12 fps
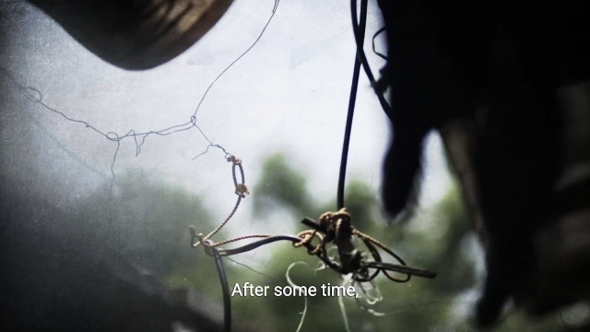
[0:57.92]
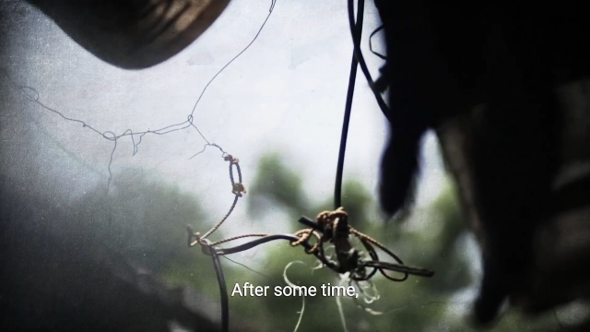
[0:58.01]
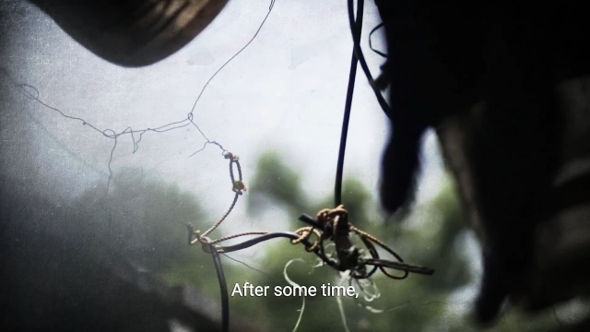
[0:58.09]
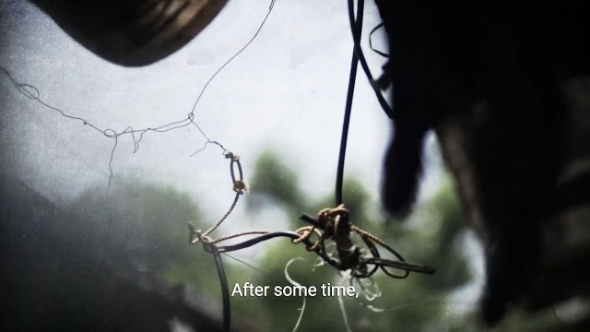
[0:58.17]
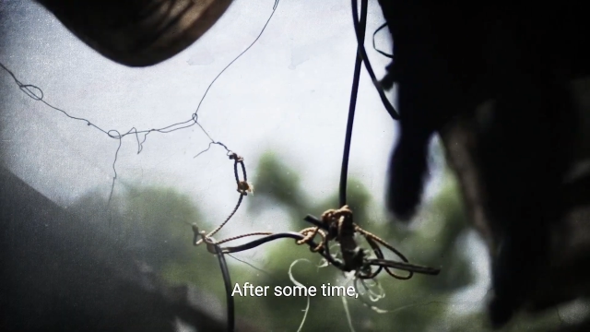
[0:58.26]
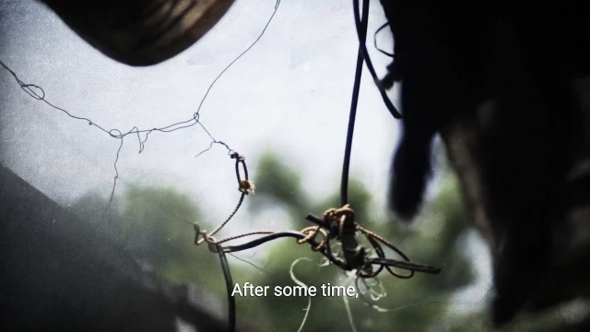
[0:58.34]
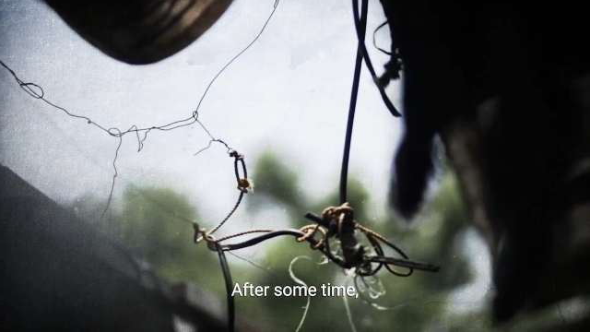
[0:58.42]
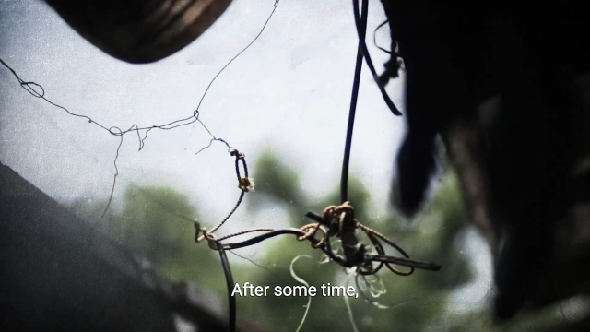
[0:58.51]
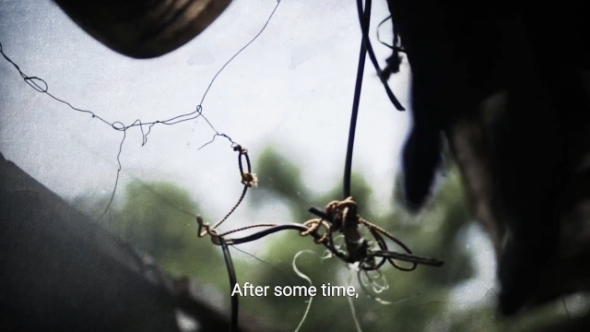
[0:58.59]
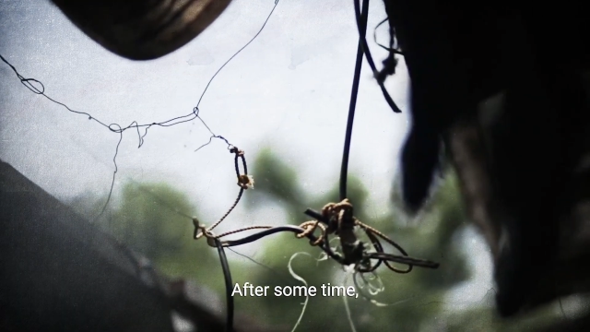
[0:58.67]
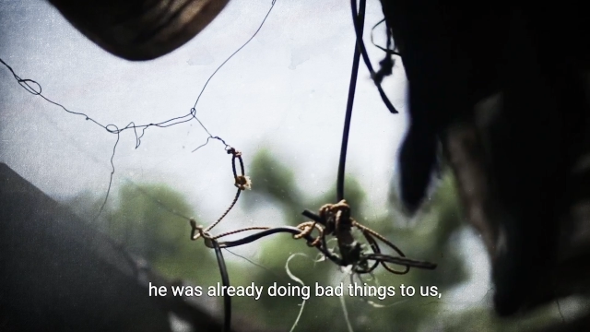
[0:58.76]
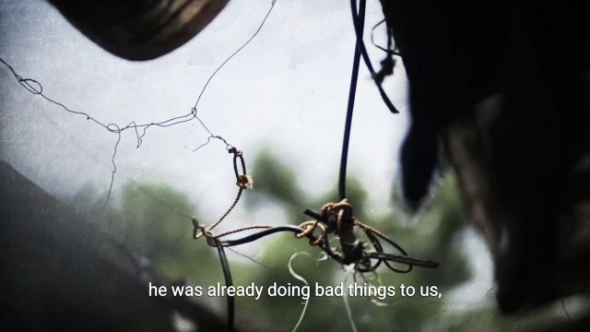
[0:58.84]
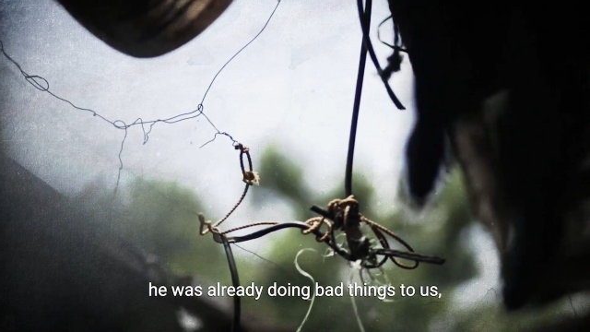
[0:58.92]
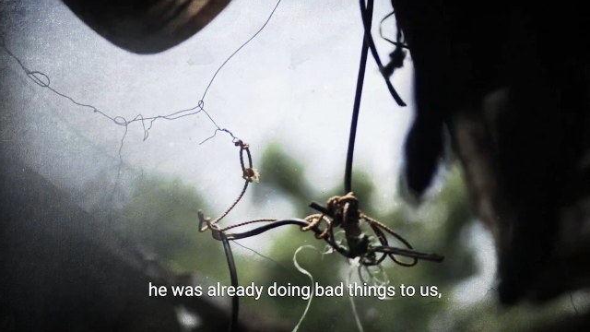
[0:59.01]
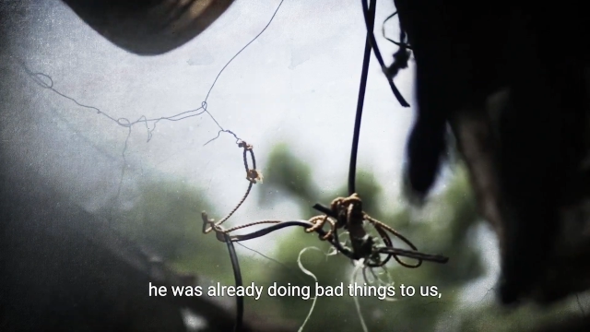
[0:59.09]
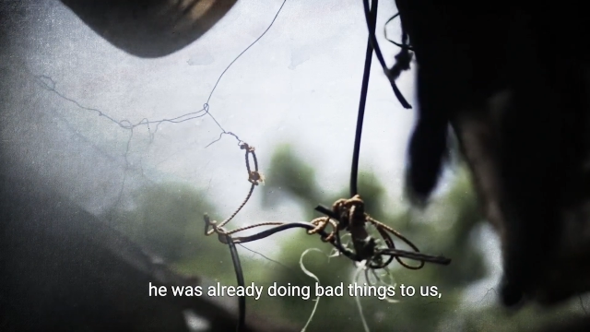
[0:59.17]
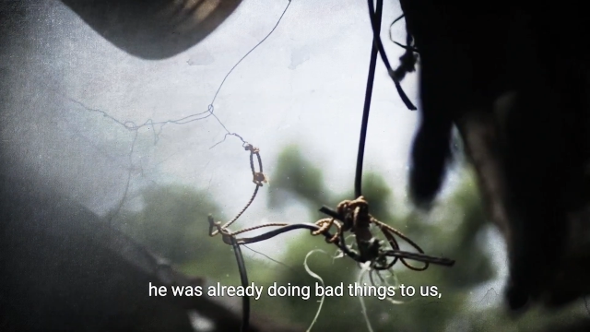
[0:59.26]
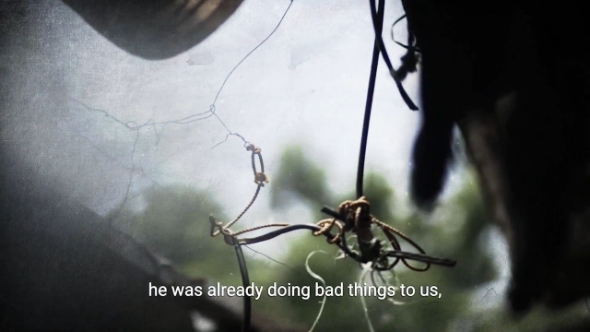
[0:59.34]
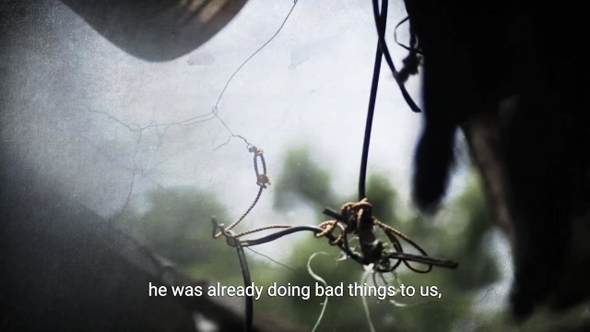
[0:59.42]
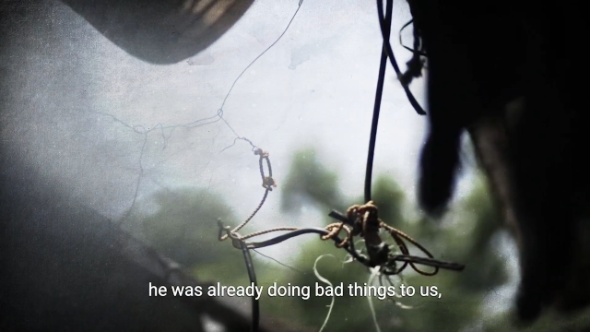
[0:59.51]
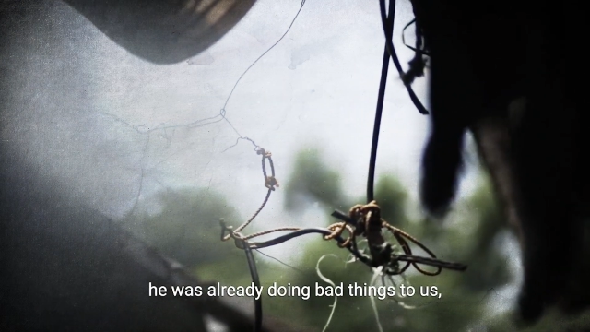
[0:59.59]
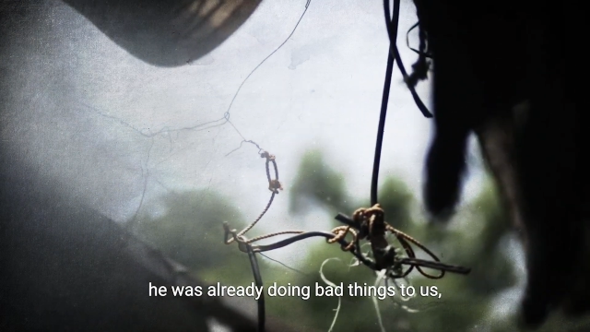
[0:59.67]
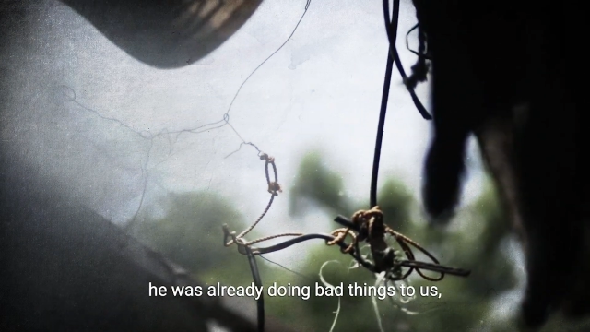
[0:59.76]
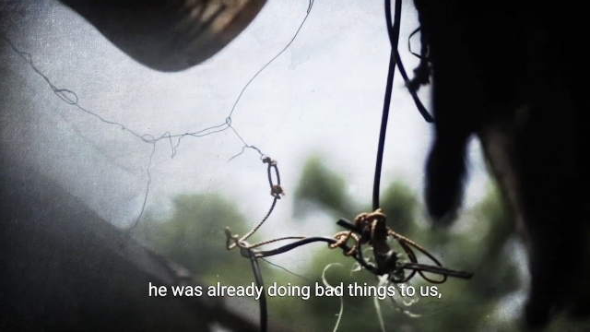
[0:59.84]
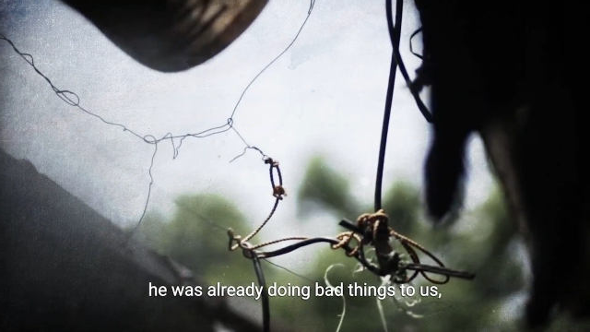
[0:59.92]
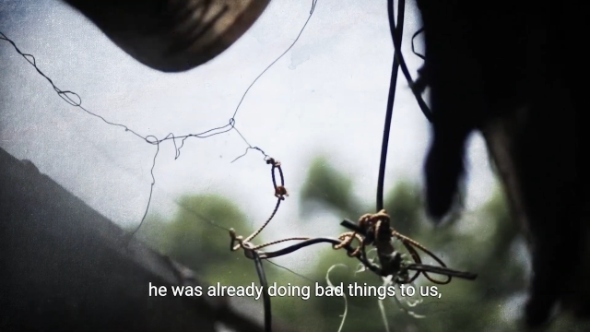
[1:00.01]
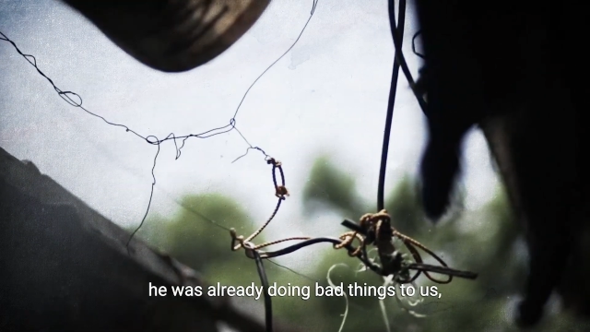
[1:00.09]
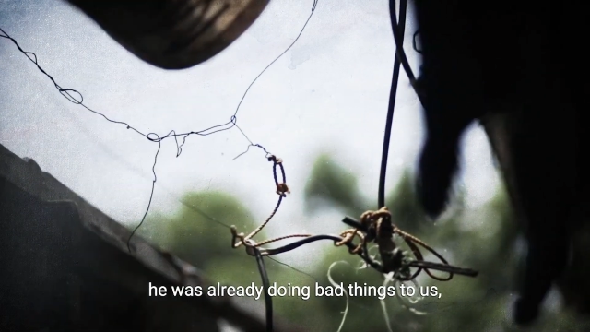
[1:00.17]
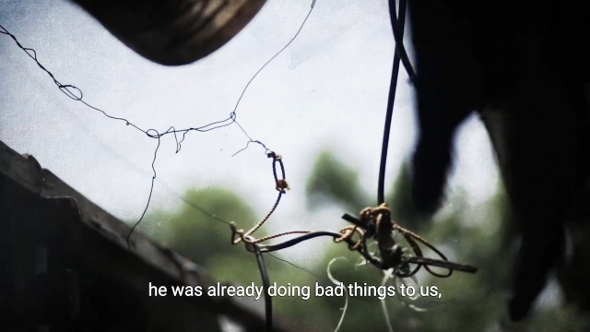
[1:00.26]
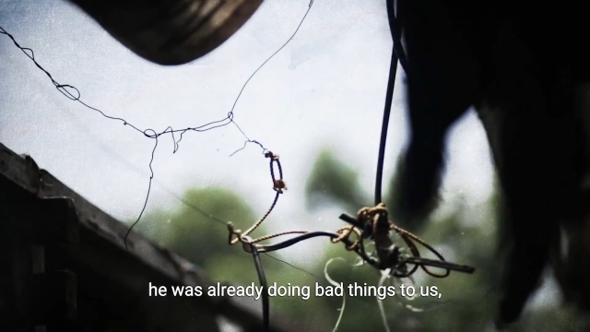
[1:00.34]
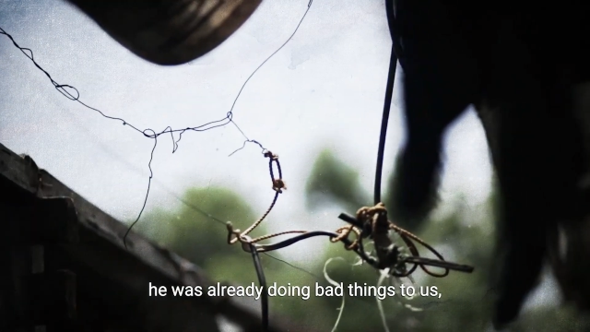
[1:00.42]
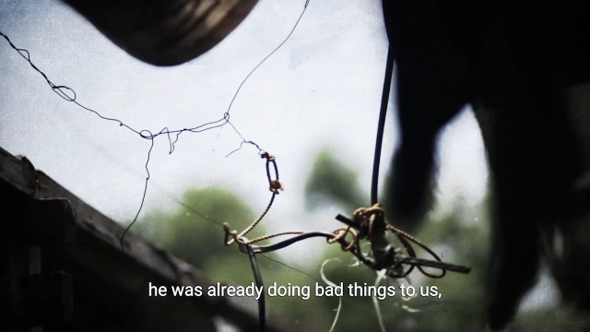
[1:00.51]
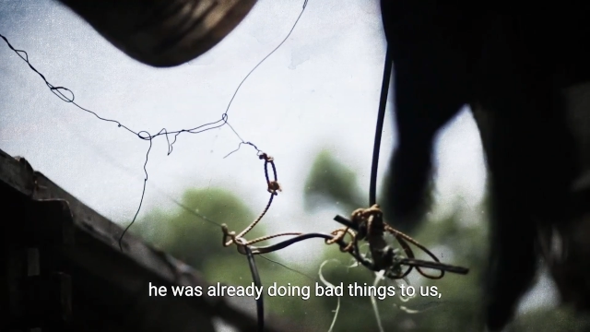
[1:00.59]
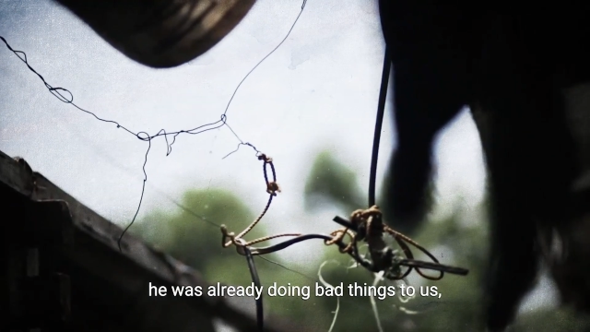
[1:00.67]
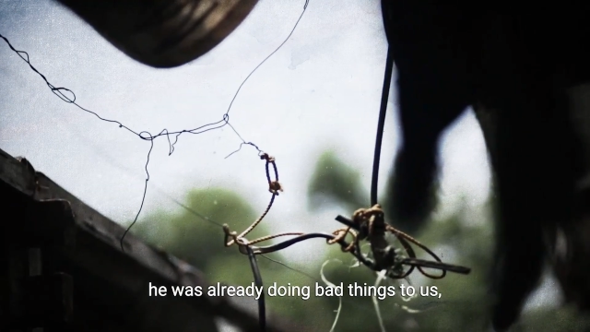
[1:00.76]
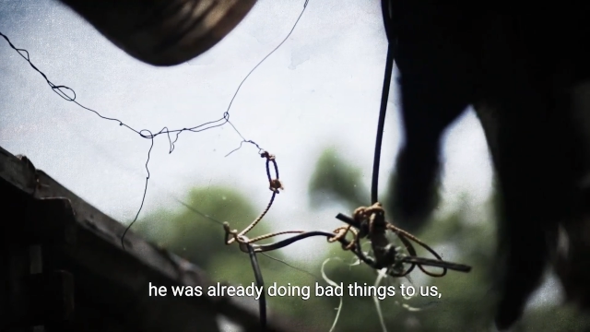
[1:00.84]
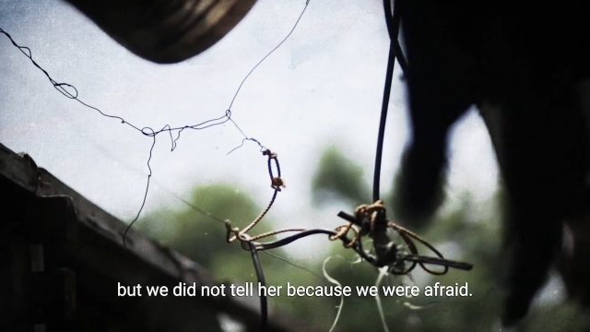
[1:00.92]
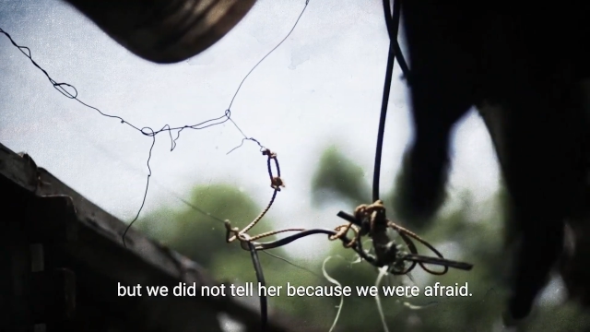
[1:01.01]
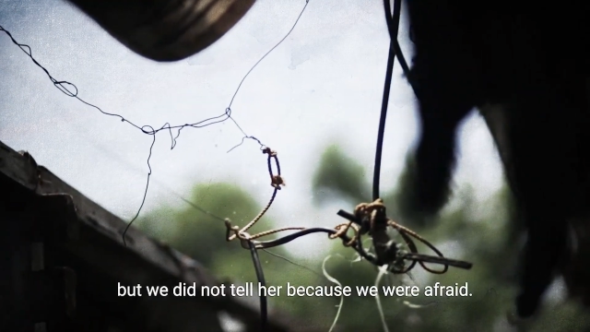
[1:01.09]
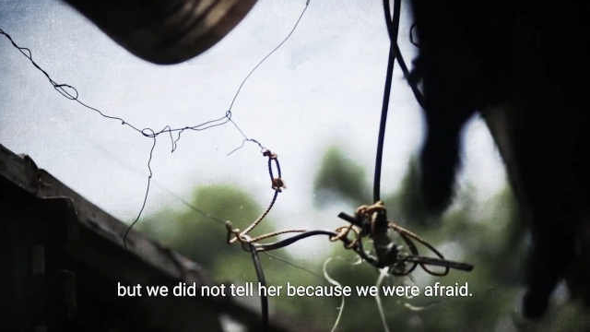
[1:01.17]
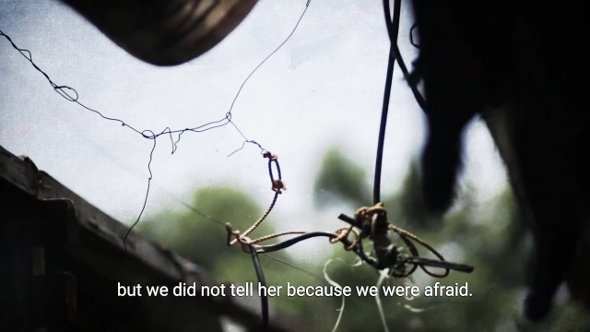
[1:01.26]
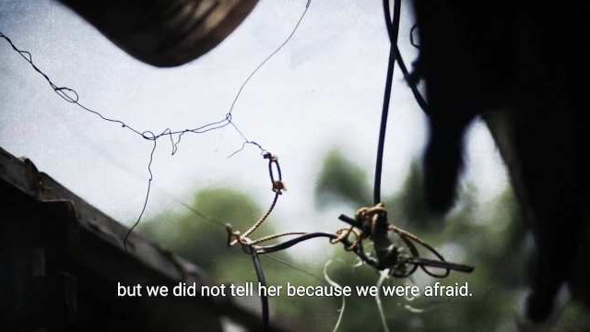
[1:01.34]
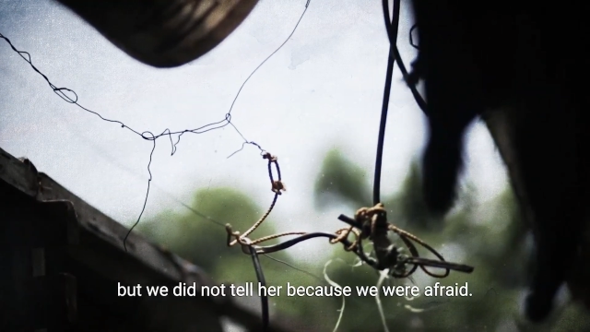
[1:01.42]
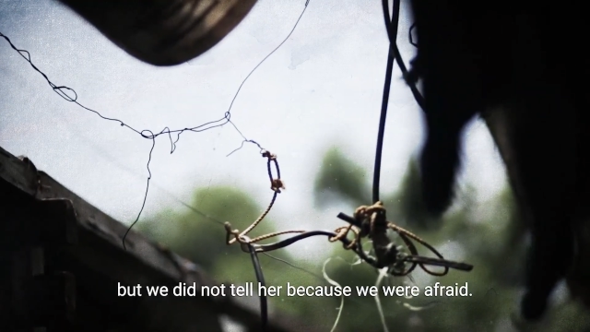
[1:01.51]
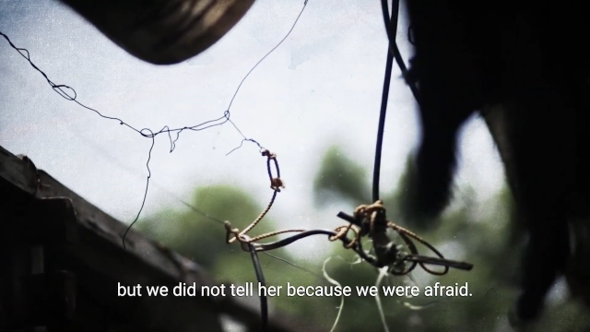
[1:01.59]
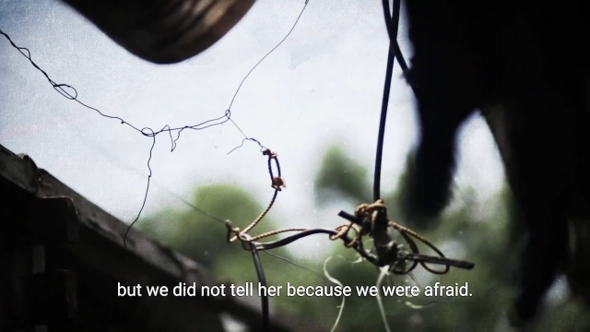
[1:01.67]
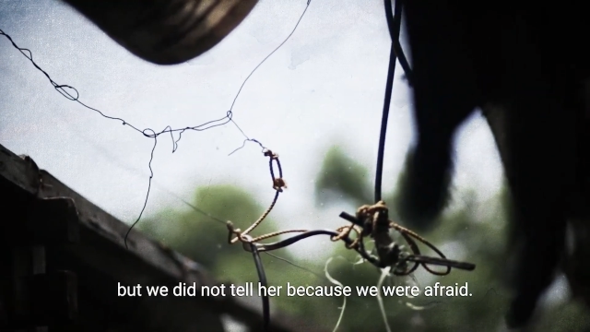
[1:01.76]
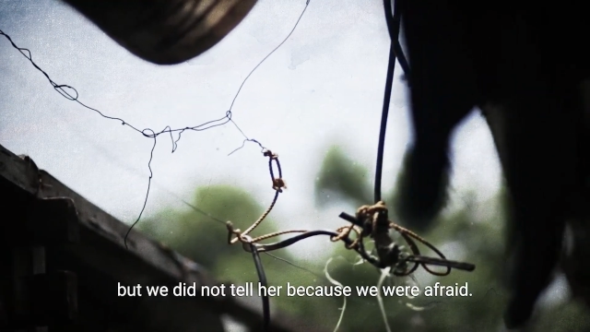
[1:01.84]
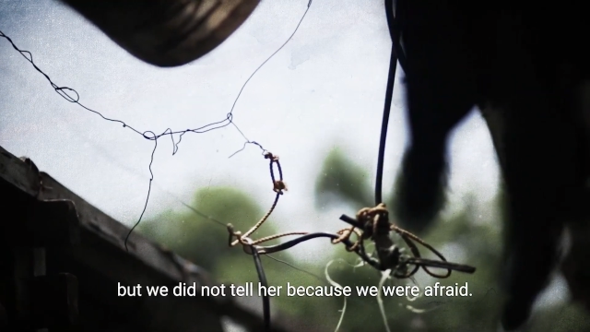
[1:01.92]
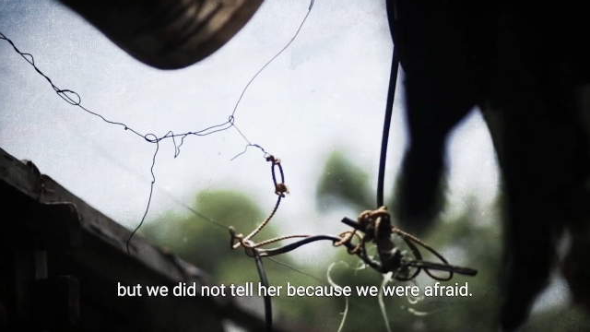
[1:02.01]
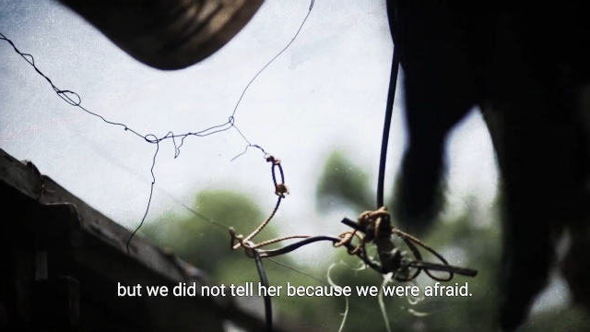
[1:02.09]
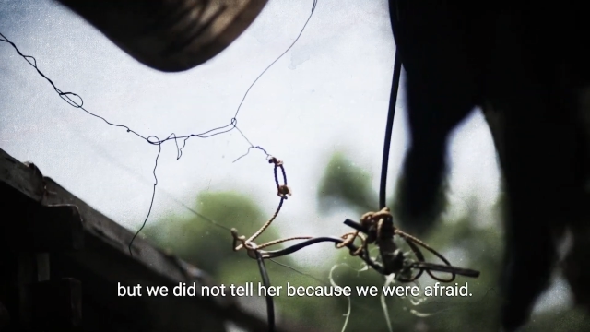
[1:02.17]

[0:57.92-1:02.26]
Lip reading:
[unreadable: no face in view]